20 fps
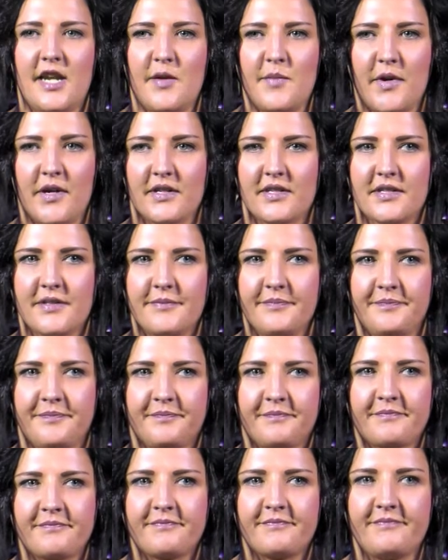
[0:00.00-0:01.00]
neighbors?
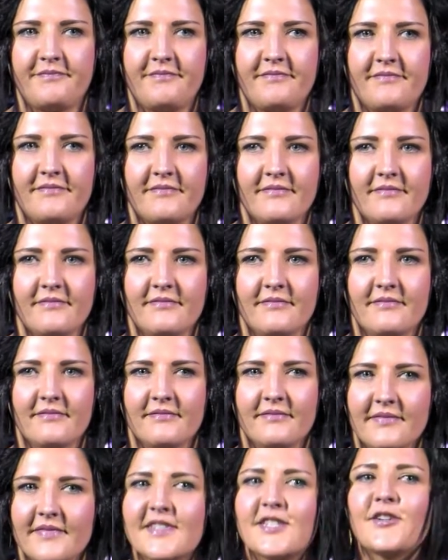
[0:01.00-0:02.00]

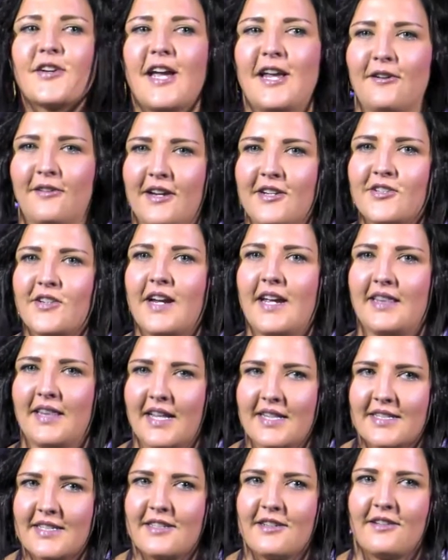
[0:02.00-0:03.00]
It's okay to raise your hand.
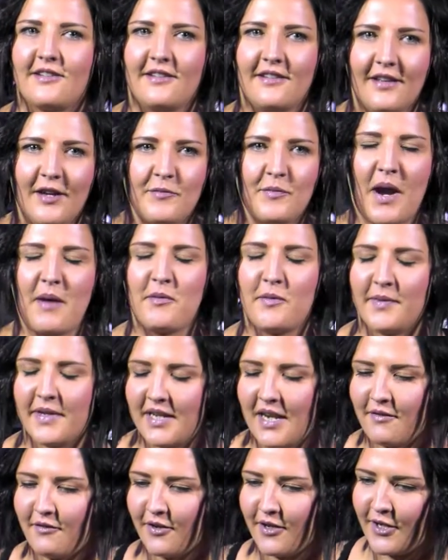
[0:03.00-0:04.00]
That's still probably
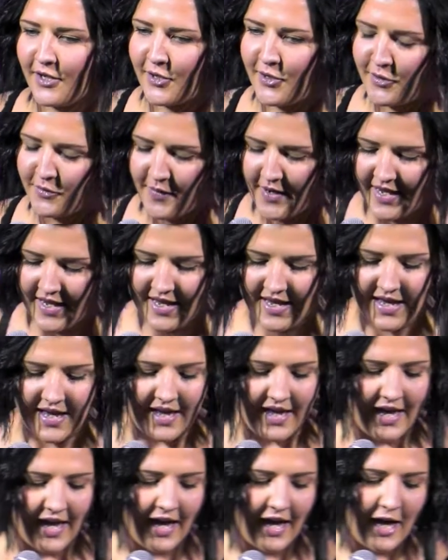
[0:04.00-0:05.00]
never going to go away.
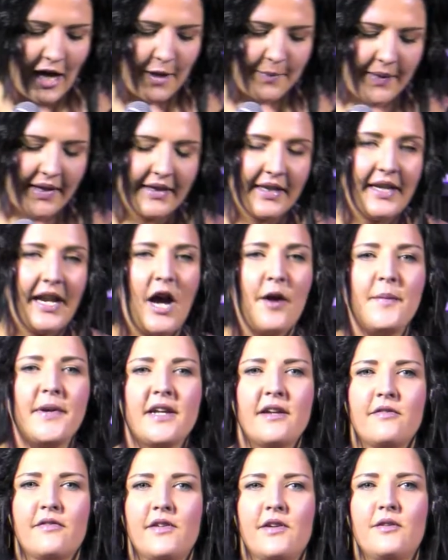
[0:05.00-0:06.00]
And then how many
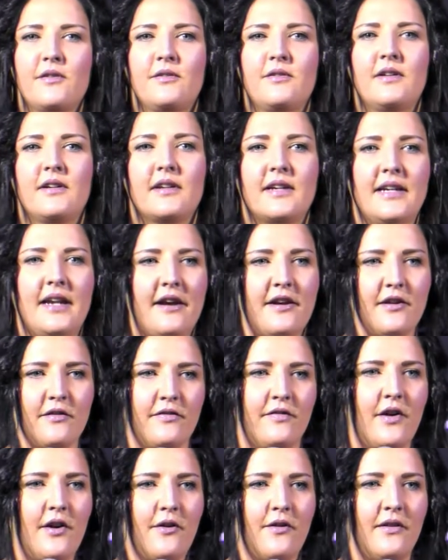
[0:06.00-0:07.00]
of you get out your
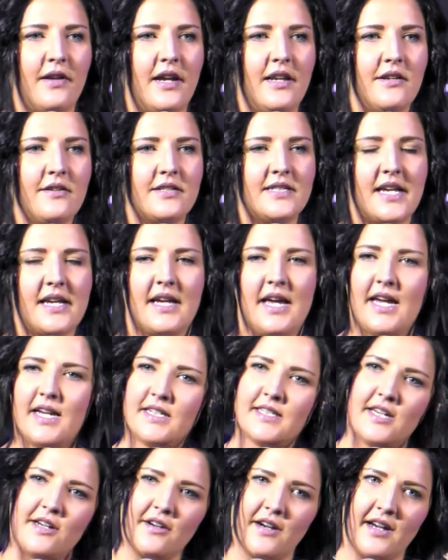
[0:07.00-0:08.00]
phone and you say, hey,
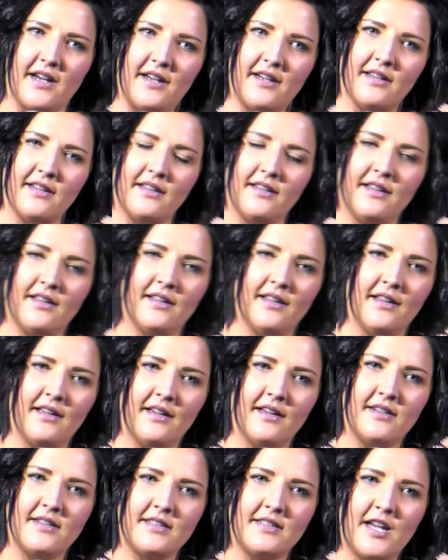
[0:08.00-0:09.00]
Siri,
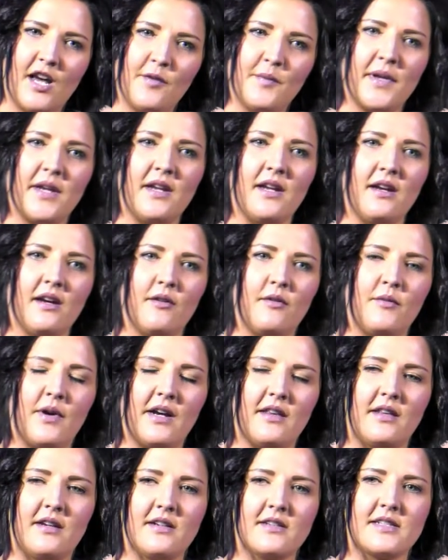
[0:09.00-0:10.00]
tell me
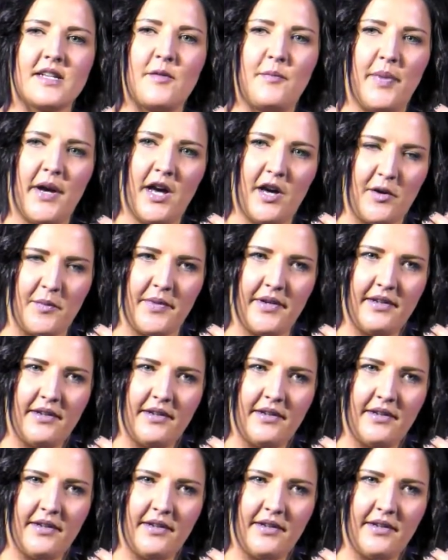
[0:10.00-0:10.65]
where there's a pub